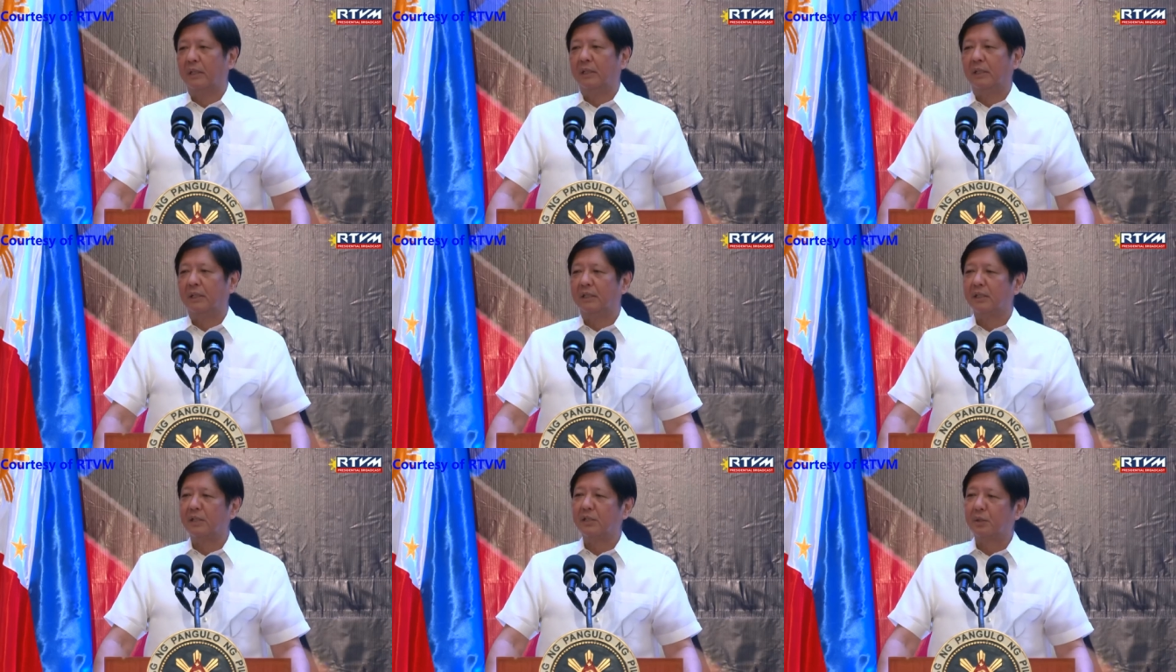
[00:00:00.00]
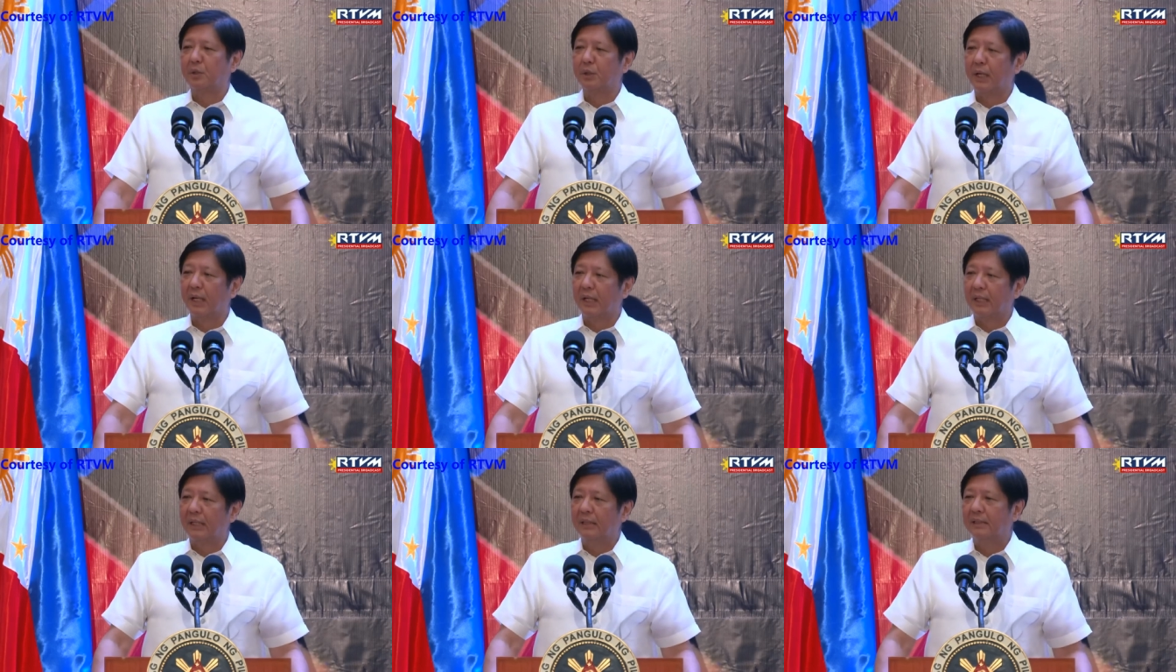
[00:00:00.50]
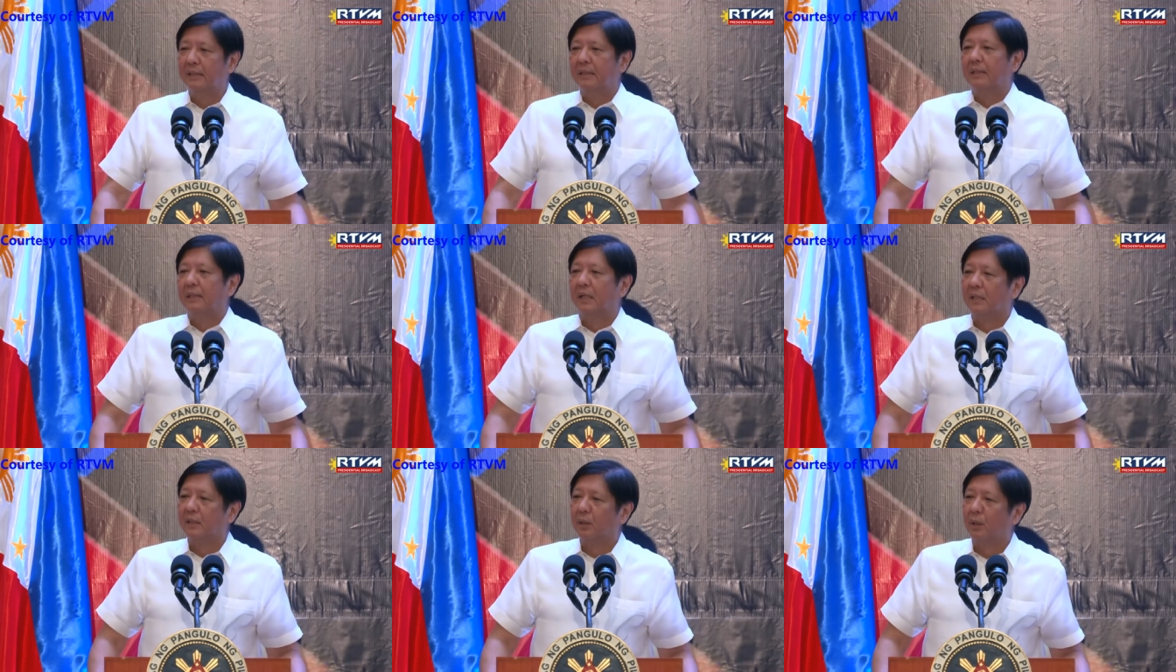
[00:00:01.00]
It is today
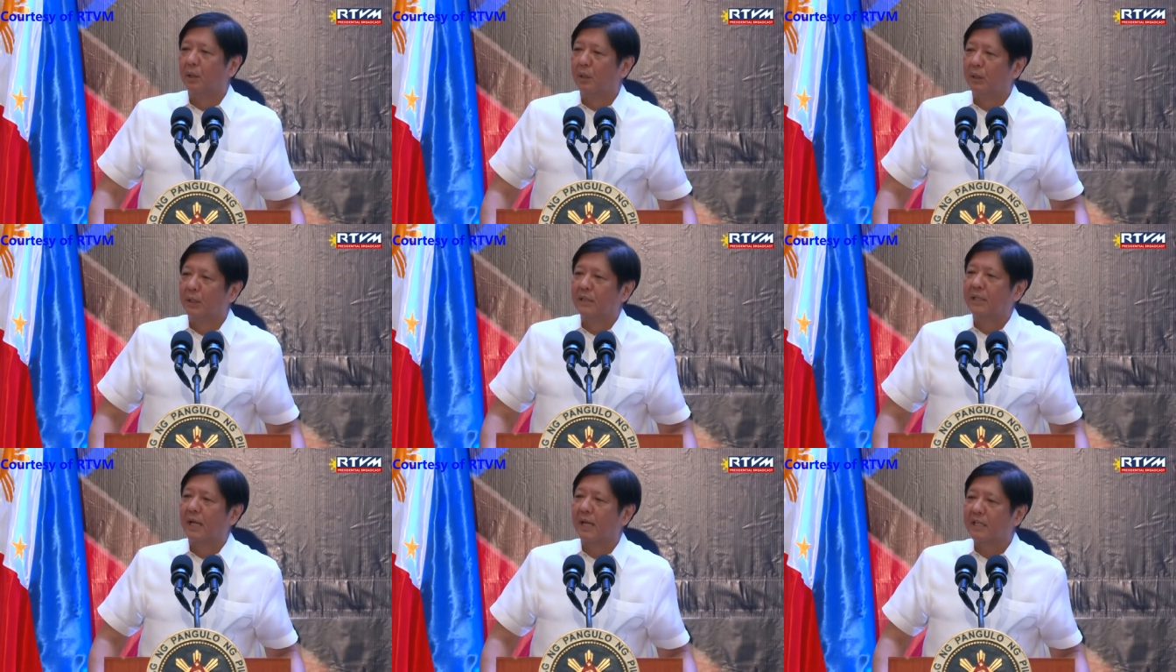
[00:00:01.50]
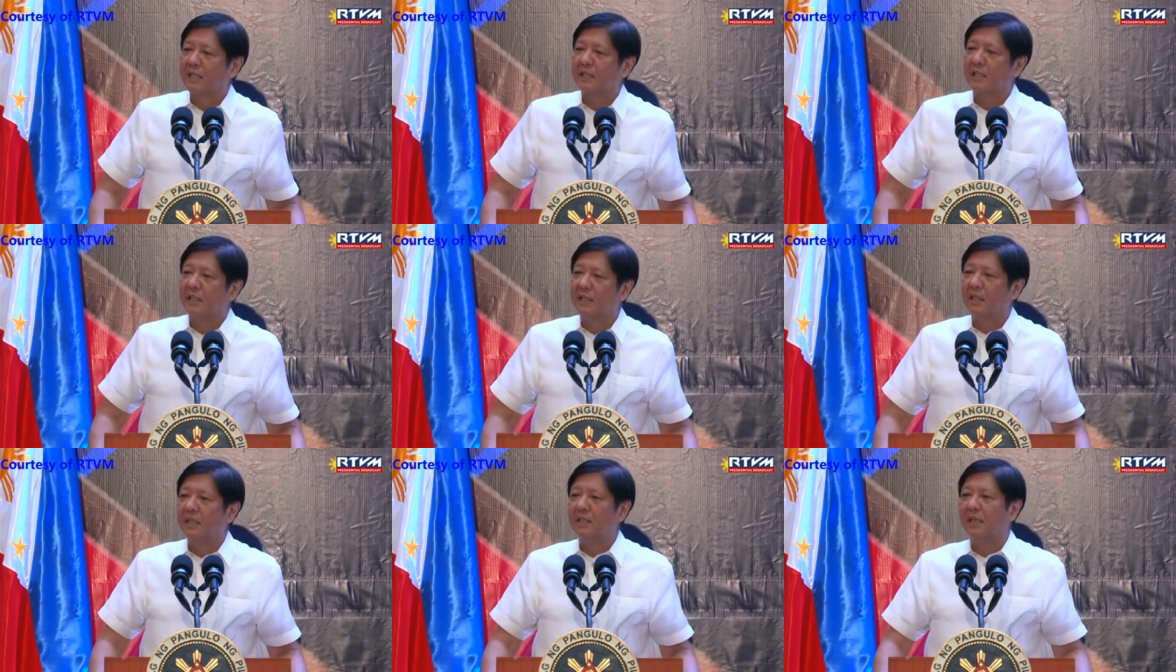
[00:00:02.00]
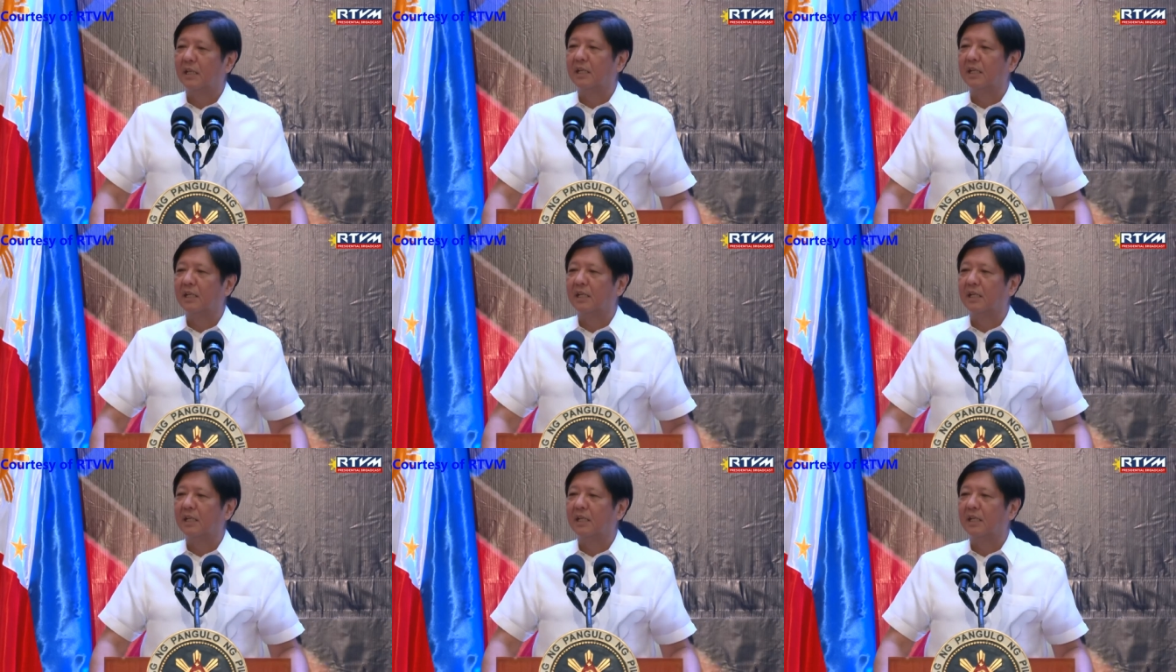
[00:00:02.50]
and all the succeeding